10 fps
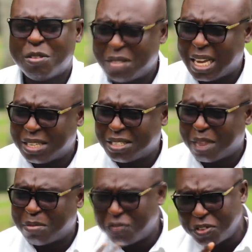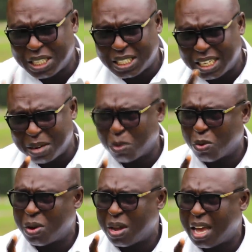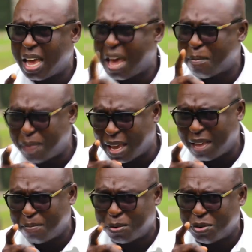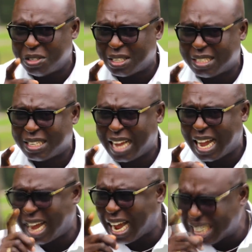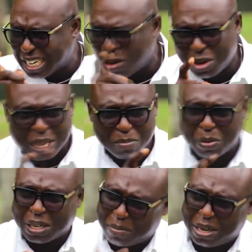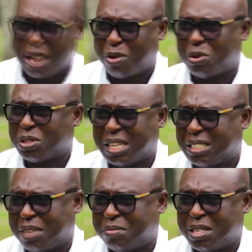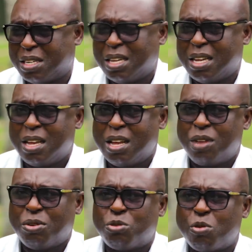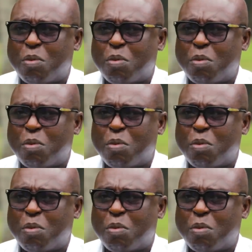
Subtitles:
timizan say am for kita demo e pe producers ade na onye ma na me na all tata no so